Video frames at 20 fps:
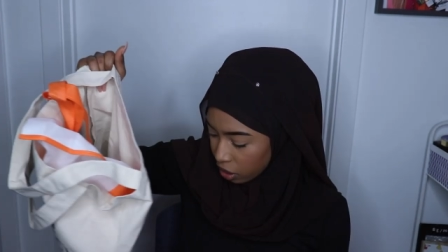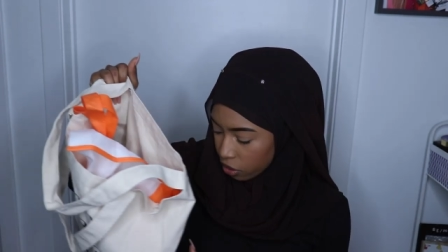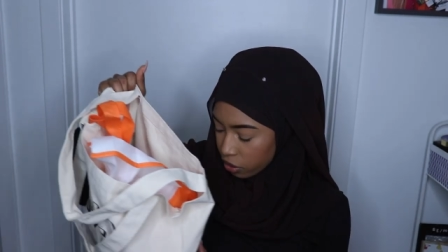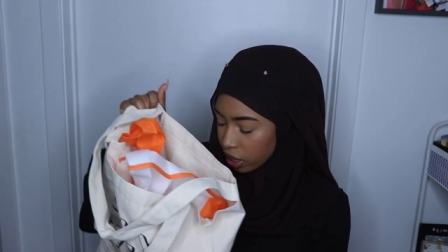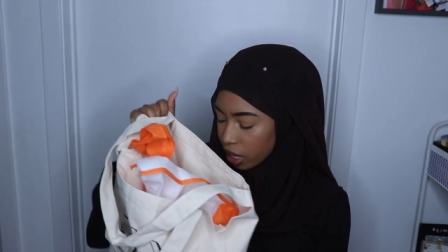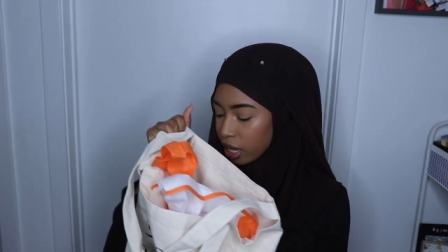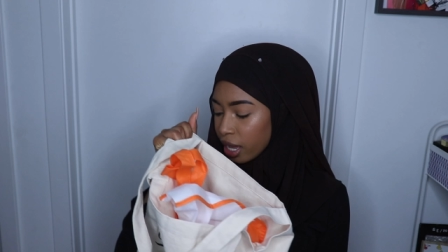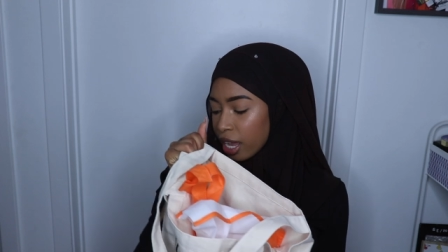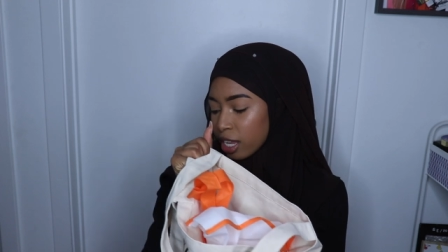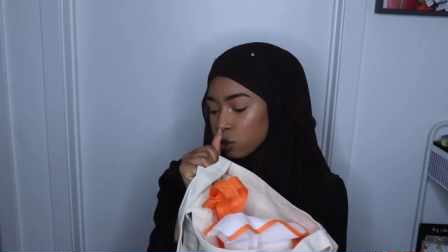
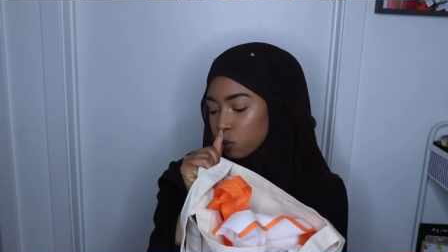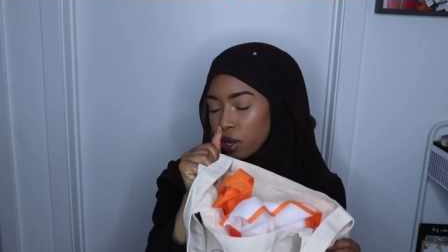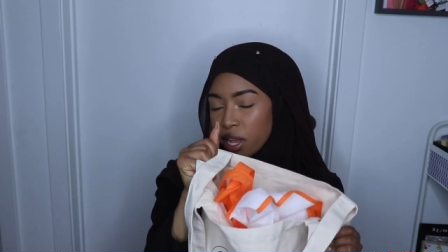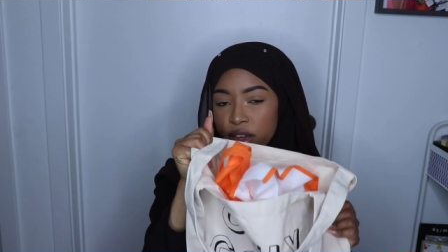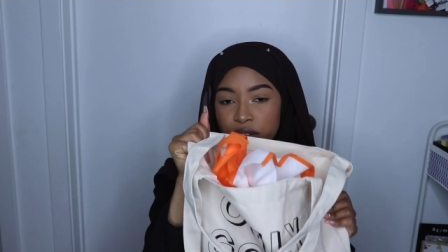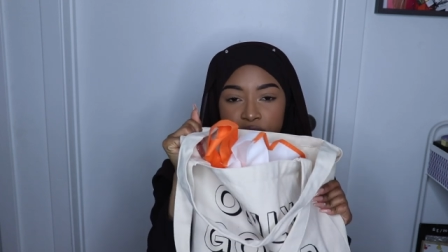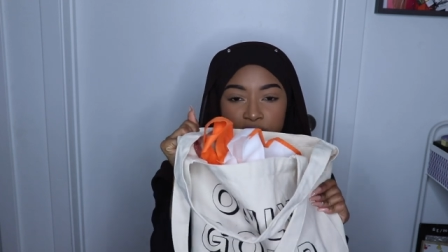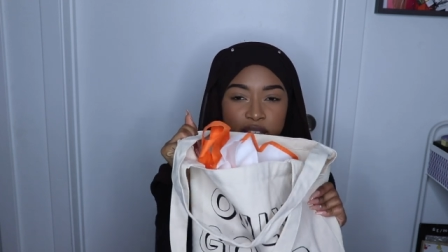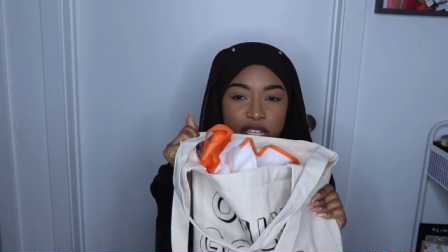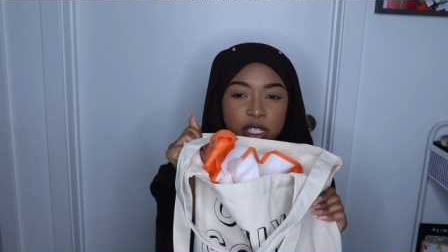Okay guys, we
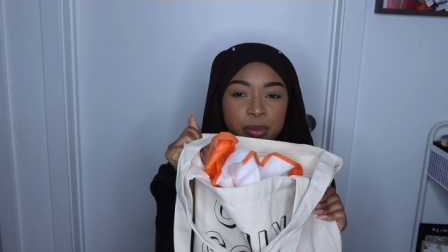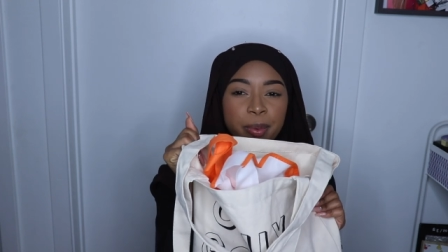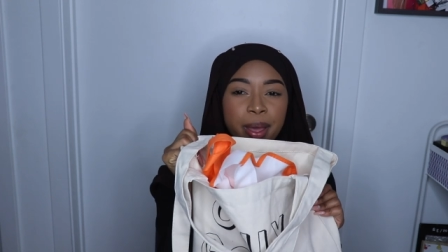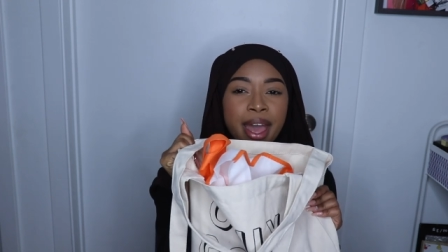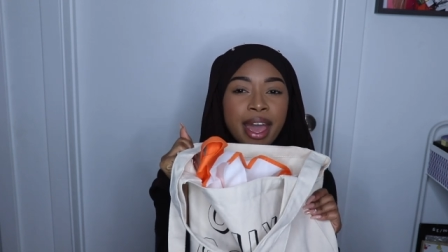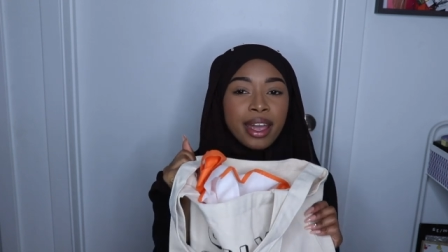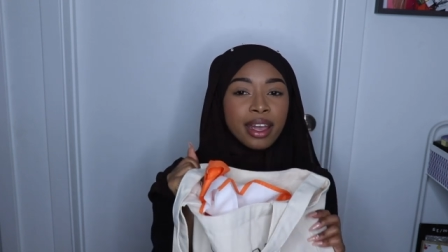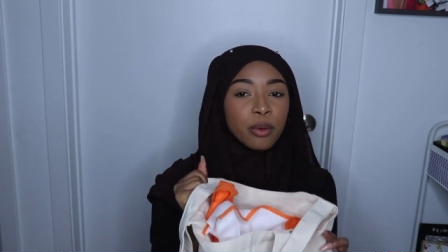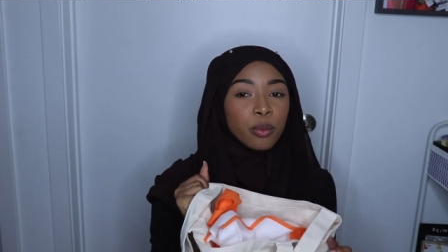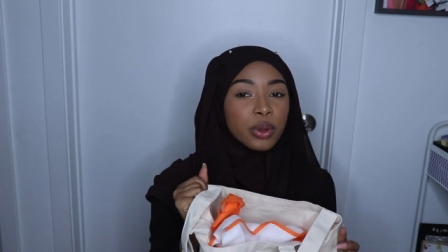have this
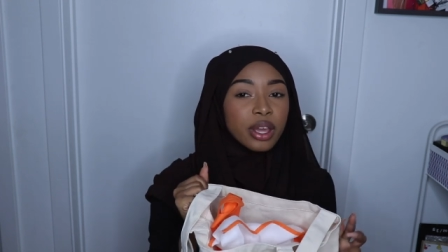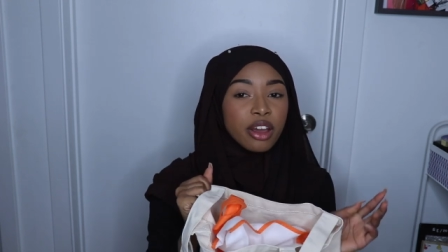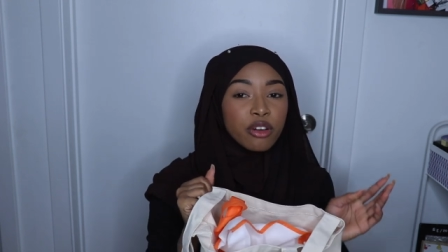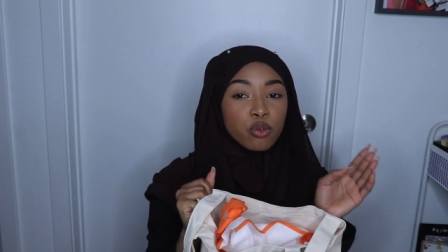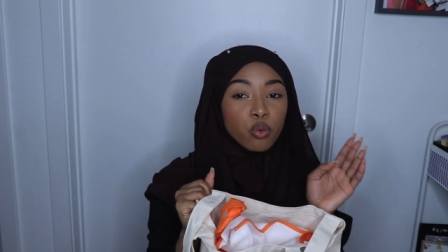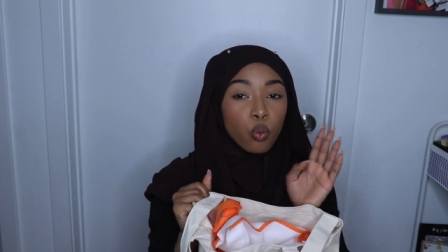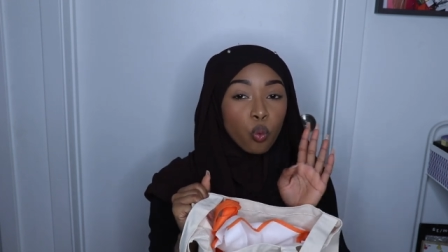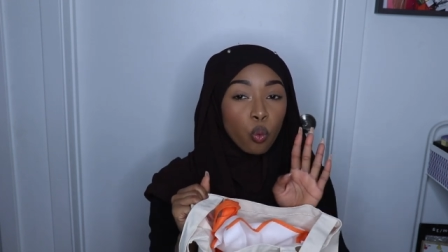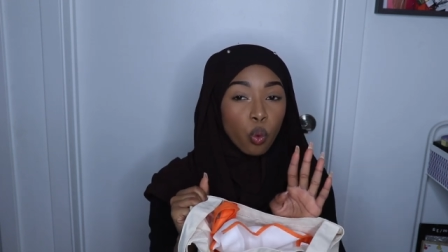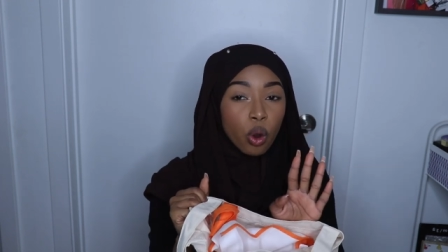bag and we
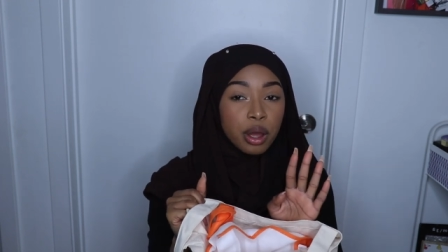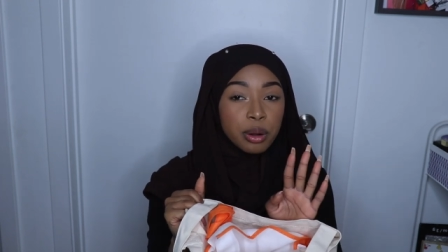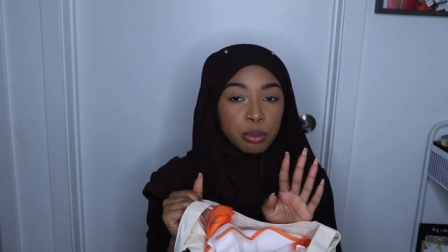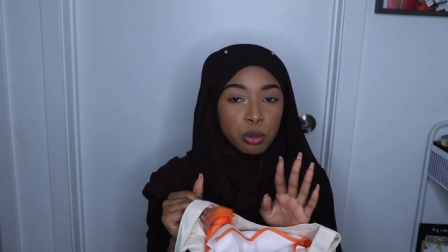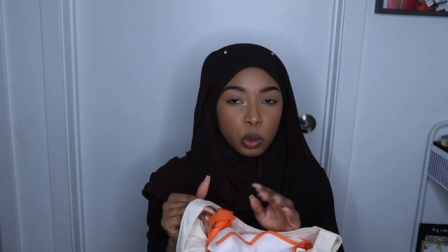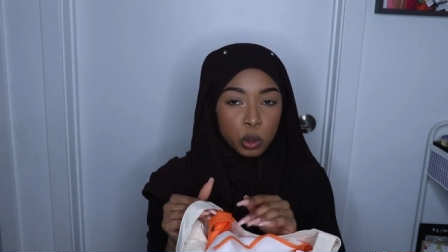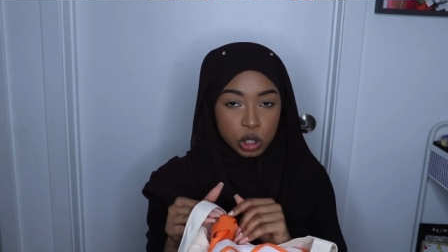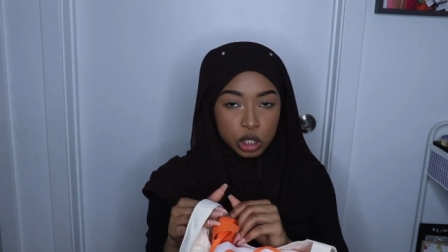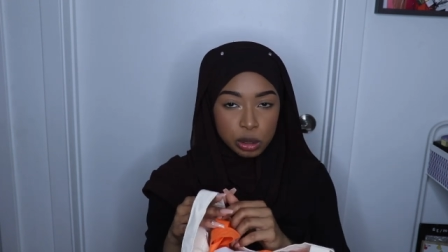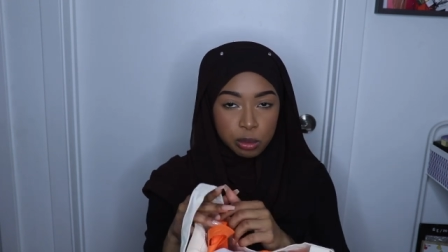have one
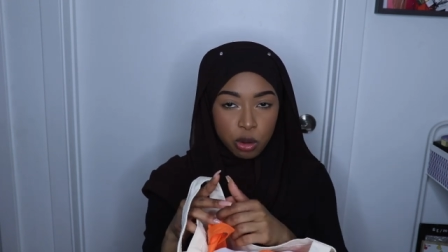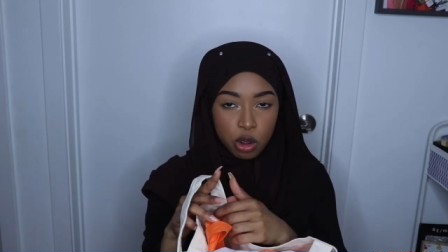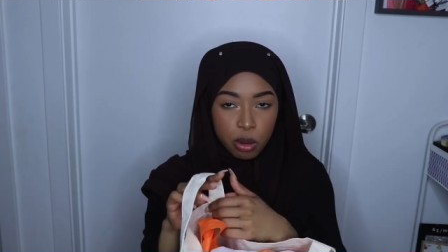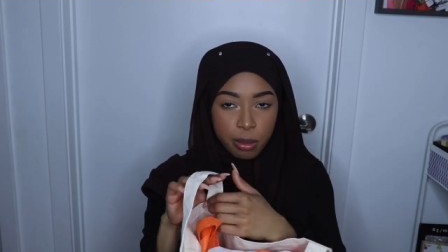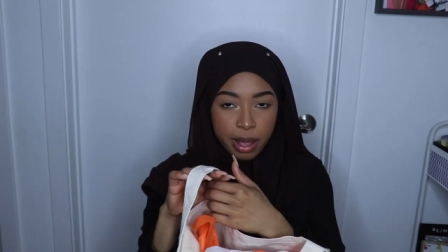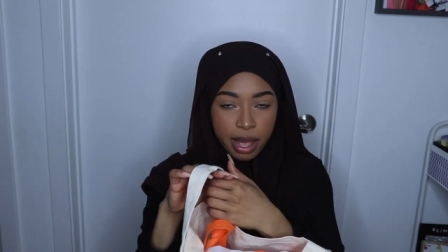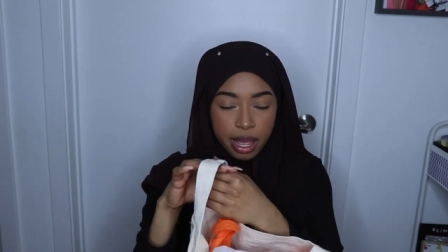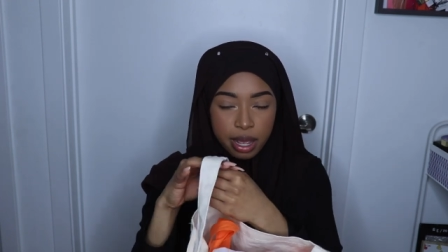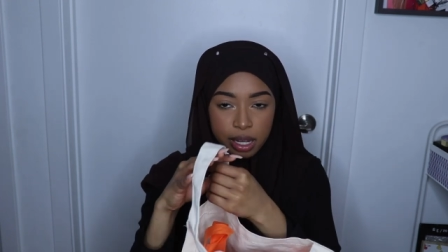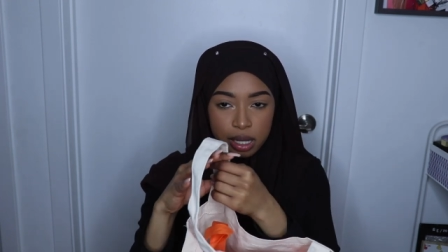more small
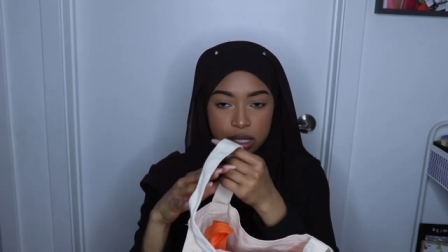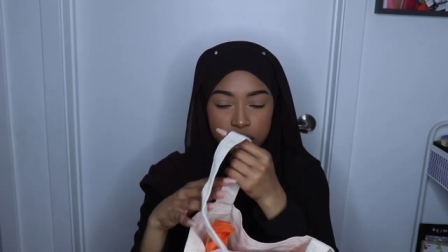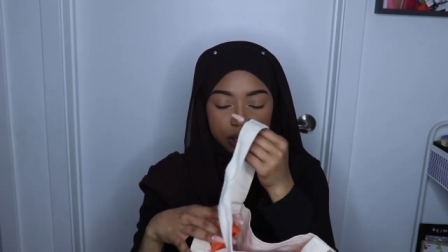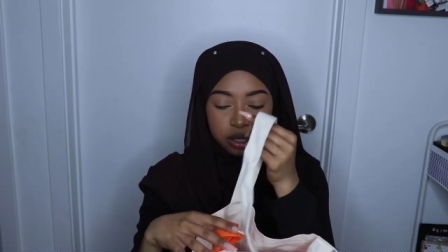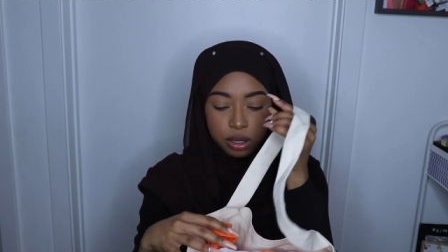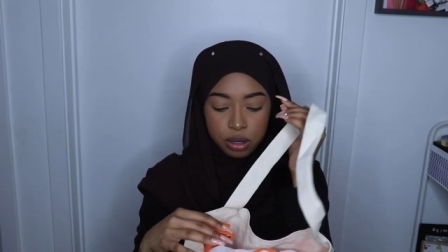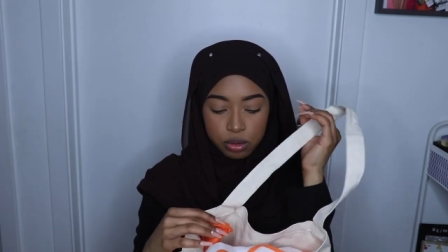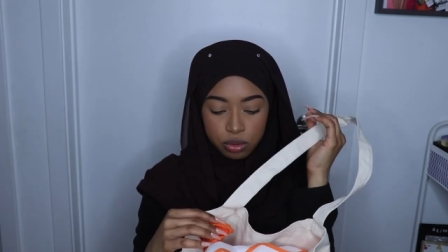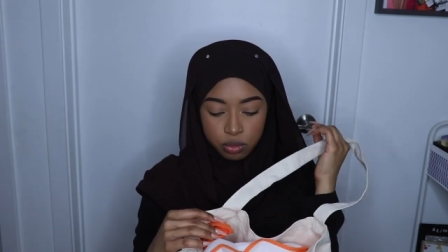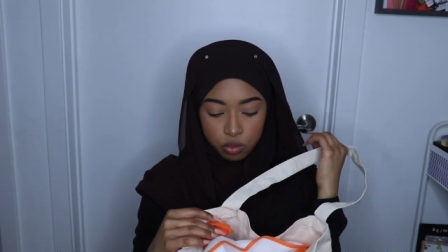bag,
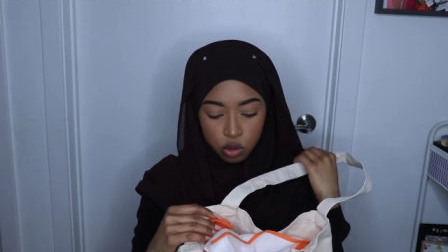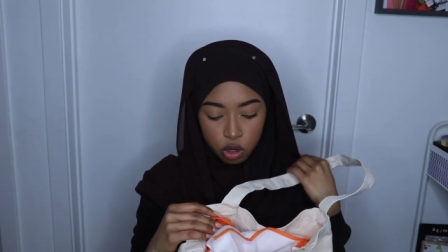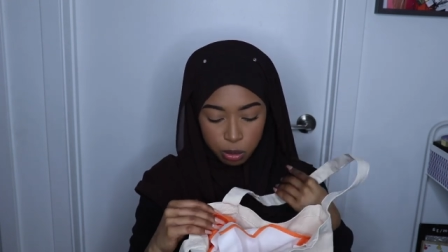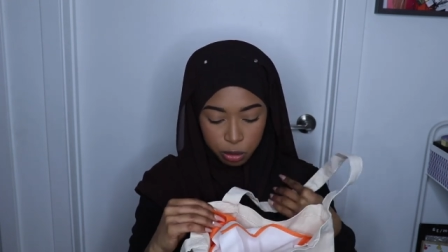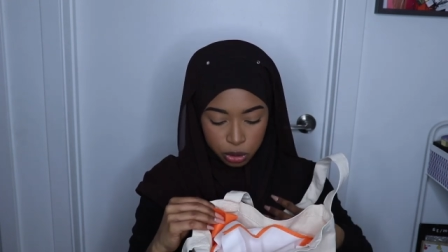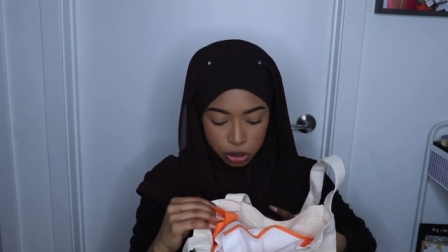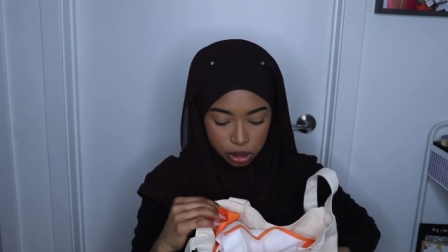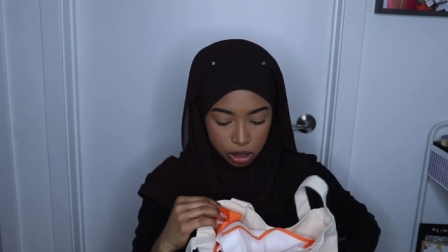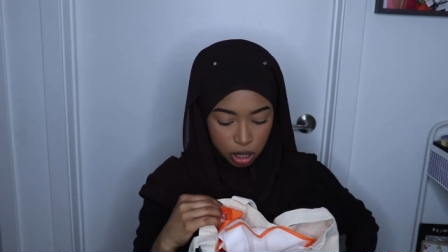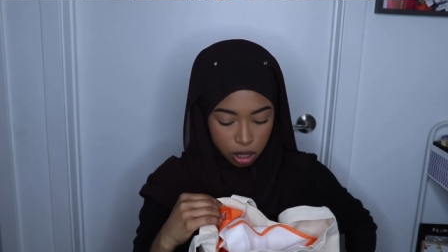so we're
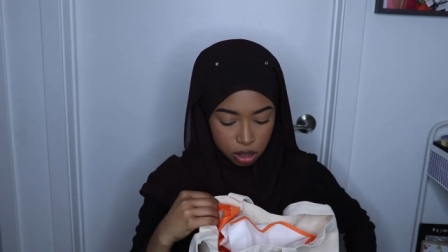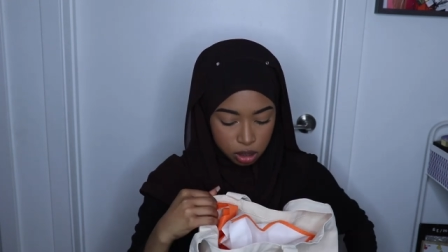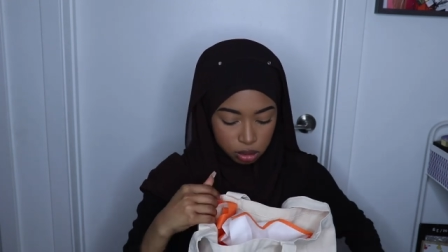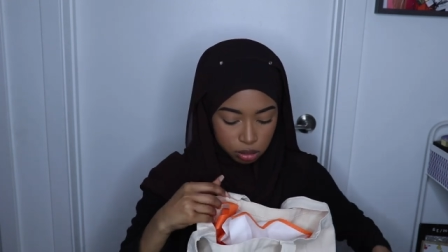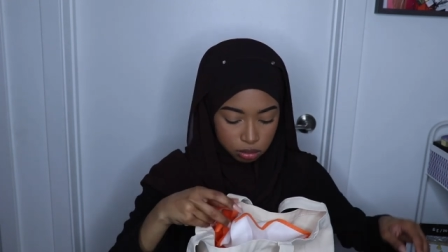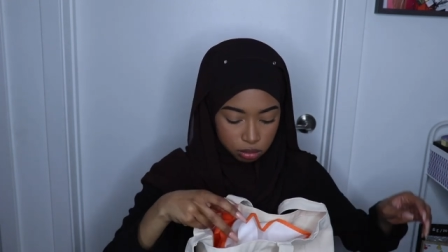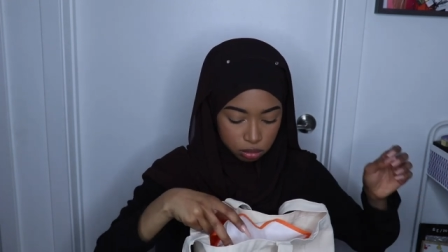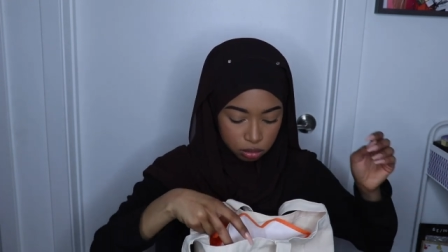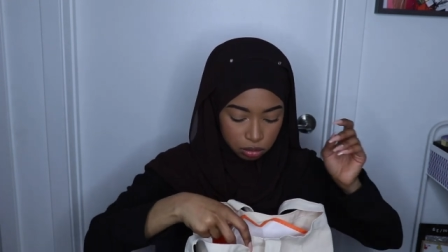almost done.